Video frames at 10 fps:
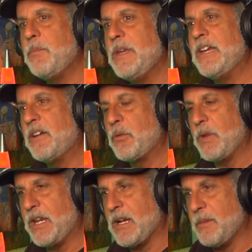to be hearing
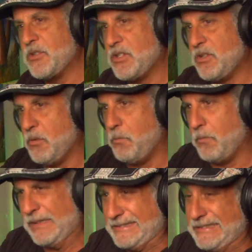when it comes to,
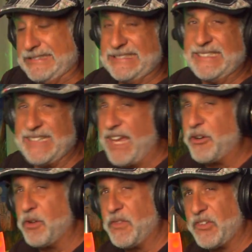is I don't know if